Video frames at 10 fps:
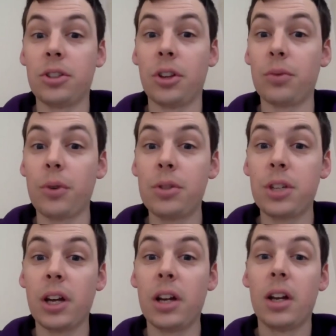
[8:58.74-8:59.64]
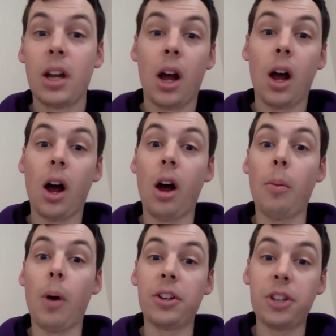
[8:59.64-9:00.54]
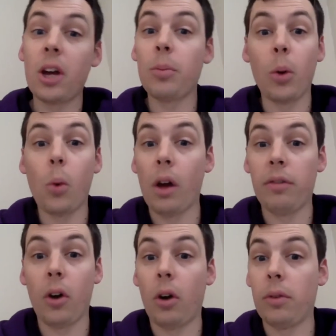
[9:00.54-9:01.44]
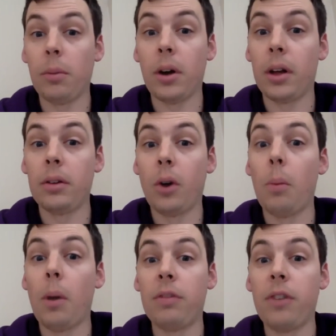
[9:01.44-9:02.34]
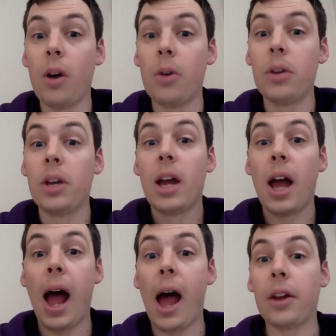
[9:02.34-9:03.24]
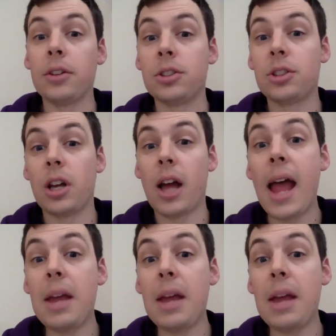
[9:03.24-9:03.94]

router. I turned my Wi-Fi off on my phone, and hey